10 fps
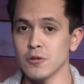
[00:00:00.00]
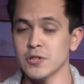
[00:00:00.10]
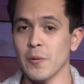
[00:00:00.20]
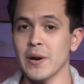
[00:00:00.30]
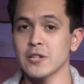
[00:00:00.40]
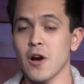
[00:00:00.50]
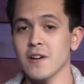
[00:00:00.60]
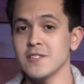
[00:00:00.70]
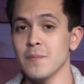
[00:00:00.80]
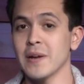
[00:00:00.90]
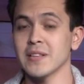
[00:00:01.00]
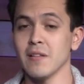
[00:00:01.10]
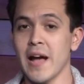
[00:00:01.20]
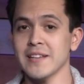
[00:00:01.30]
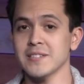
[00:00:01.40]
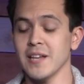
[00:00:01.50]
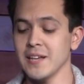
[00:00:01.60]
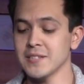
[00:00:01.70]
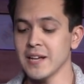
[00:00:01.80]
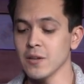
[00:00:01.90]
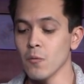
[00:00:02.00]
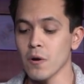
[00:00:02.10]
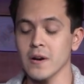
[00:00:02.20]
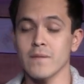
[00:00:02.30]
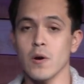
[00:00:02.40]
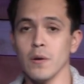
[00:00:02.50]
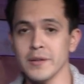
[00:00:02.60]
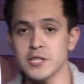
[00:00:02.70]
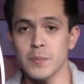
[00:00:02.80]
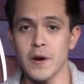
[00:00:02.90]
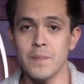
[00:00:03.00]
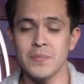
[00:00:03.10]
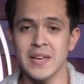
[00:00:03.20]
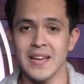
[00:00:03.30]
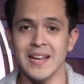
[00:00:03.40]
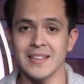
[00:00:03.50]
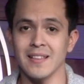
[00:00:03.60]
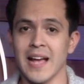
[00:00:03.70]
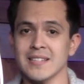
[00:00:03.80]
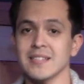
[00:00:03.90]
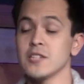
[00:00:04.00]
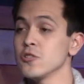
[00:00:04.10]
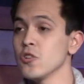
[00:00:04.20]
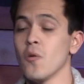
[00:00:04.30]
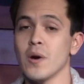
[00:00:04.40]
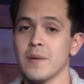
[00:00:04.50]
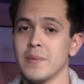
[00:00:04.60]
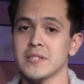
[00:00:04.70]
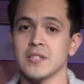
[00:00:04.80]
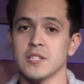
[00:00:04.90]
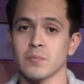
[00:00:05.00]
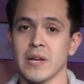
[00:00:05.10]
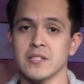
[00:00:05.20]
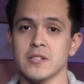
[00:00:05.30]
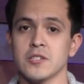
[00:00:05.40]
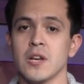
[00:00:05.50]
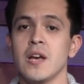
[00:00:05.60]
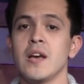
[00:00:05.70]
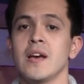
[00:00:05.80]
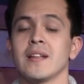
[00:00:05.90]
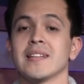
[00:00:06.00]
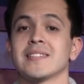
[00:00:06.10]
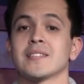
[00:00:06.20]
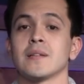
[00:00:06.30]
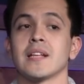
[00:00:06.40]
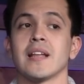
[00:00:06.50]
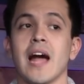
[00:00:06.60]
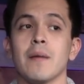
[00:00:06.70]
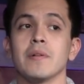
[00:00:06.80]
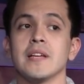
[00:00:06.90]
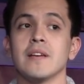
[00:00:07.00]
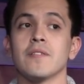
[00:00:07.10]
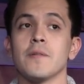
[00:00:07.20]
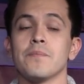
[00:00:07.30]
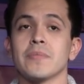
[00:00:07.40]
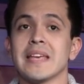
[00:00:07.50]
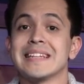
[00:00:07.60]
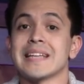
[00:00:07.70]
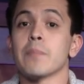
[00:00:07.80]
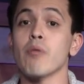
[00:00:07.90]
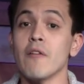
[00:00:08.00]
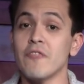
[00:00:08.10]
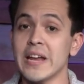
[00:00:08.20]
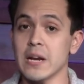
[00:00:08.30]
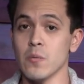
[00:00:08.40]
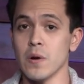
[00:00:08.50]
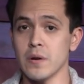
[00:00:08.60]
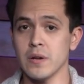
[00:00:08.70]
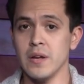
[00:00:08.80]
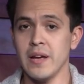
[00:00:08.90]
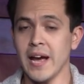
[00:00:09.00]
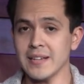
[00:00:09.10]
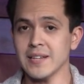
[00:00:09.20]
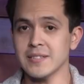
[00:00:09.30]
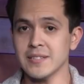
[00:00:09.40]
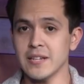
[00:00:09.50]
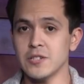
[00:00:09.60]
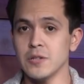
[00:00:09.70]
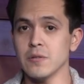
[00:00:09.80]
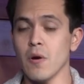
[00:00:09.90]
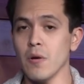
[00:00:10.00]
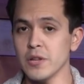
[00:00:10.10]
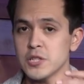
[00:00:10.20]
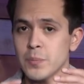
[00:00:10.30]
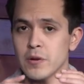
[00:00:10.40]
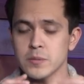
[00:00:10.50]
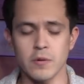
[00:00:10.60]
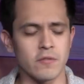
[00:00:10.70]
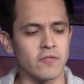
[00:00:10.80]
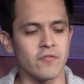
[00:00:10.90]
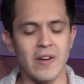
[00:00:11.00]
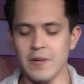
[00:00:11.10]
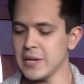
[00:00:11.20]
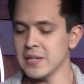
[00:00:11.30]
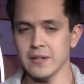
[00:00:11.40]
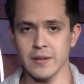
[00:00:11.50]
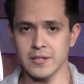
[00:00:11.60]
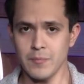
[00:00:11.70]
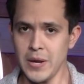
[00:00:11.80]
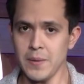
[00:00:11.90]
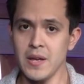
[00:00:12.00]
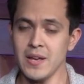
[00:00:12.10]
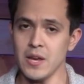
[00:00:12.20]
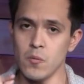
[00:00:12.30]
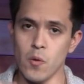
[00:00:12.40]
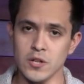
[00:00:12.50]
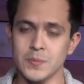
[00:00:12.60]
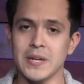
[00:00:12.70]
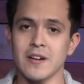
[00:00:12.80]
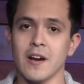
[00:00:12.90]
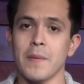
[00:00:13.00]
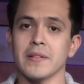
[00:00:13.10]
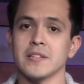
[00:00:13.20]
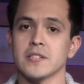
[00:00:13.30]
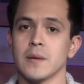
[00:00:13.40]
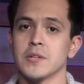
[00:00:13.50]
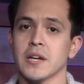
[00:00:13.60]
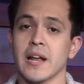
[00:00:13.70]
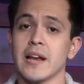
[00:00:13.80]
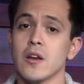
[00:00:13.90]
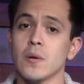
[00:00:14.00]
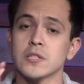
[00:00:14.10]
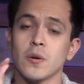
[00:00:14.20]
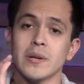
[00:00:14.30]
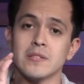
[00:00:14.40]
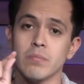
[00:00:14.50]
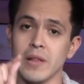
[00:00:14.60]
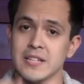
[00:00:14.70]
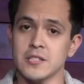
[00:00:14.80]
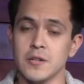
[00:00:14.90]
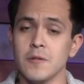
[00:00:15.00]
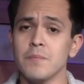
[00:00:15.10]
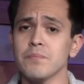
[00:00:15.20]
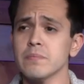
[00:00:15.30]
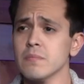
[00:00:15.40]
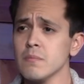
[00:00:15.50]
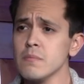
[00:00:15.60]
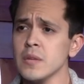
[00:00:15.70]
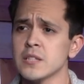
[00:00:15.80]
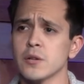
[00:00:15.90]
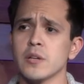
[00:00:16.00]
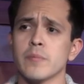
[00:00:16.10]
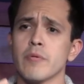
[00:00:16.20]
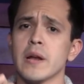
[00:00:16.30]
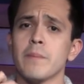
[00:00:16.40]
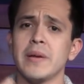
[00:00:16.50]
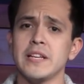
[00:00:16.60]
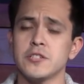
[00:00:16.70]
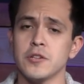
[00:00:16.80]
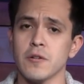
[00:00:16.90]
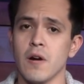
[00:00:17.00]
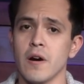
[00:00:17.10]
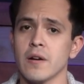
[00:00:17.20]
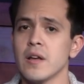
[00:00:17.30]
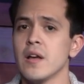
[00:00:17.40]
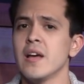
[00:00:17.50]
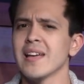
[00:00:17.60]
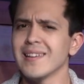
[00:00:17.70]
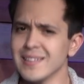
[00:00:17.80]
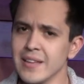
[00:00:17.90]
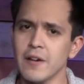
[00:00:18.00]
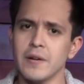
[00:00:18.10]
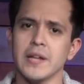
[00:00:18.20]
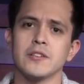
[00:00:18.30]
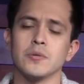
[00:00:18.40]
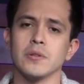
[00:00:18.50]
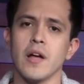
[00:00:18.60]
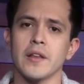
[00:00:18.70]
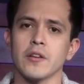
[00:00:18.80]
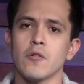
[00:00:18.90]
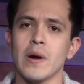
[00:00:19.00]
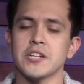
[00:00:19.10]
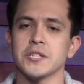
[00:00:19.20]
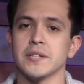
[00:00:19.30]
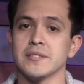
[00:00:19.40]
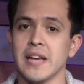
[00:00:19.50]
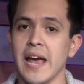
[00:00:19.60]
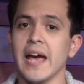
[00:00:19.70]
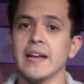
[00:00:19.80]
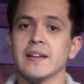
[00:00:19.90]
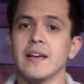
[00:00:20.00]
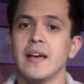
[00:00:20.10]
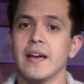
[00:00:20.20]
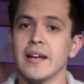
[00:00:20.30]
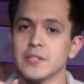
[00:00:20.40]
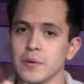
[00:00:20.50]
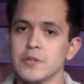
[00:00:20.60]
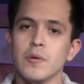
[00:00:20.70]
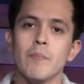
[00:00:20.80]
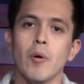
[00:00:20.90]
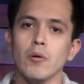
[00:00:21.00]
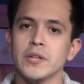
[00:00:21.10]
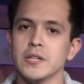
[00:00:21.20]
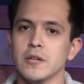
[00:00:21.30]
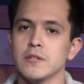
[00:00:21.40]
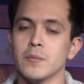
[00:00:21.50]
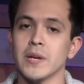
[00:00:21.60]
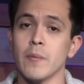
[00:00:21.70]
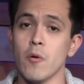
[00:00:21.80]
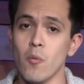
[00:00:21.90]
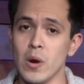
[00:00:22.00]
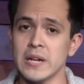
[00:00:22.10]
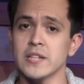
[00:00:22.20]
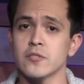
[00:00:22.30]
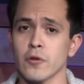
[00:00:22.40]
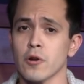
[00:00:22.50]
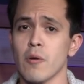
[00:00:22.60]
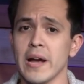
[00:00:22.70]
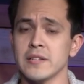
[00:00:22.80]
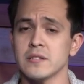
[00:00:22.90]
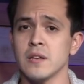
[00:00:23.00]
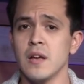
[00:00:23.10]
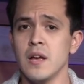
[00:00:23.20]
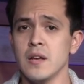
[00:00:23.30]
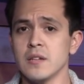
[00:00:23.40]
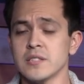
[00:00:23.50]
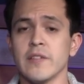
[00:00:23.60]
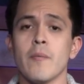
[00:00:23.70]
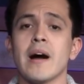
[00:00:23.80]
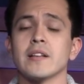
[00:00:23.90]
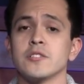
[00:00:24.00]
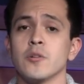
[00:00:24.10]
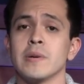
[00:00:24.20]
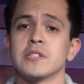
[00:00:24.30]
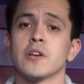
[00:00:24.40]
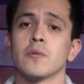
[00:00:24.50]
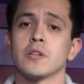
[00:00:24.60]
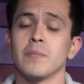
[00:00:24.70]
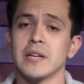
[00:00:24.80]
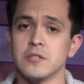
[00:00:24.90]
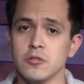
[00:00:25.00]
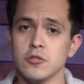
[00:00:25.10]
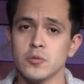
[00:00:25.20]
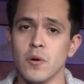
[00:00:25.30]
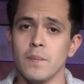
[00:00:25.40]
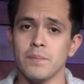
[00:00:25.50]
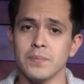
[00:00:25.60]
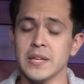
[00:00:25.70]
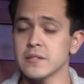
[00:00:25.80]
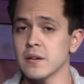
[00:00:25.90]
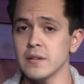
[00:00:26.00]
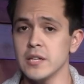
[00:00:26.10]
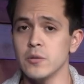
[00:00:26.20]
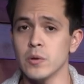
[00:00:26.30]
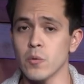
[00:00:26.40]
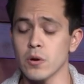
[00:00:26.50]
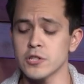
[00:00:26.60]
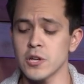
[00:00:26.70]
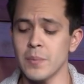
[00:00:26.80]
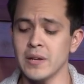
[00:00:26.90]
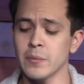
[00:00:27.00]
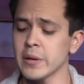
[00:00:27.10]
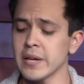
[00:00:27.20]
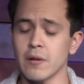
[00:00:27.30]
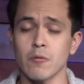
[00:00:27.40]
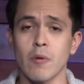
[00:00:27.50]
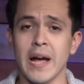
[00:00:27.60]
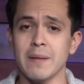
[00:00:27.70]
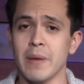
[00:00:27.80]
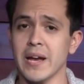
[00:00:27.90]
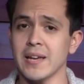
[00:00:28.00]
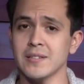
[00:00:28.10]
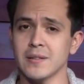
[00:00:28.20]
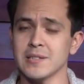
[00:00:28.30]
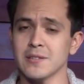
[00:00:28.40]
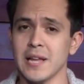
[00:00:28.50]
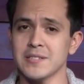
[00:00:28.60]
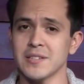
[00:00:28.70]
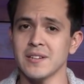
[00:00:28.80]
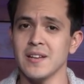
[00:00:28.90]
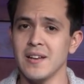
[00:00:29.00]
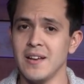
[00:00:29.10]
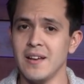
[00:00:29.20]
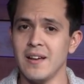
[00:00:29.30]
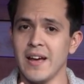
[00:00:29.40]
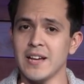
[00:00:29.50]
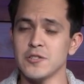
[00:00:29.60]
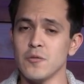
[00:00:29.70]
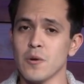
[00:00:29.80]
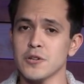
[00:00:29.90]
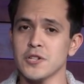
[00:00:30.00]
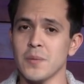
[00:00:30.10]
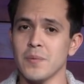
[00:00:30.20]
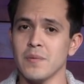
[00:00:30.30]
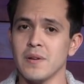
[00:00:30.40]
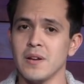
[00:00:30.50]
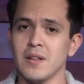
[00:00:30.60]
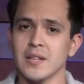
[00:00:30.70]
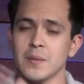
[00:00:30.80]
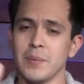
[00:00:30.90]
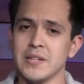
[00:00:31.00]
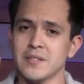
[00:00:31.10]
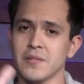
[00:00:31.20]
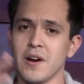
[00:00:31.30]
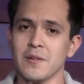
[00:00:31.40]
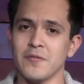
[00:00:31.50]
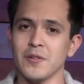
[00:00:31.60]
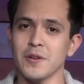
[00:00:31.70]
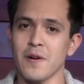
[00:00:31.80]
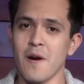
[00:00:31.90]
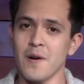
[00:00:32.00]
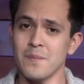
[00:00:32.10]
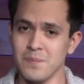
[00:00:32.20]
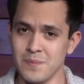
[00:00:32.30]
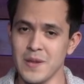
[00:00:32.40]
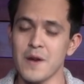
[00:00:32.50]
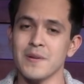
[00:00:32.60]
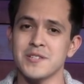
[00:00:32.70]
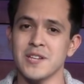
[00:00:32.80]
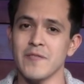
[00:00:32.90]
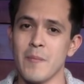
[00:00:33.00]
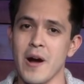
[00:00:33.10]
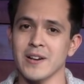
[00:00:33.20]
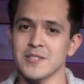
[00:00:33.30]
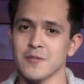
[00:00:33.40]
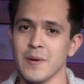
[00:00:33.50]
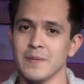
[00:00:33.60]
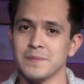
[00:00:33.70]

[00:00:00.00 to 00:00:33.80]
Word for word: So I want to talk to you about the last days and the work of the Holy Spirit in the last days. You don't want to miss this message. This is something that I believe is a prophetic word. As I said to you, the Holy Spirit spoke very clearly to me. He wants me to talk about this subject, and I know it's going to bless you. It's going to bring peace to your heart, clarity to a lot of the questions, and it's going to embolden you to become a witness for Christ. Stephen Moctezuma is here with me as usual. He's going to lead you in worship, and then we're going to get right back into this lesson. As you worship, let the peace of God fill your heart. Here is Stephen Moctezuma.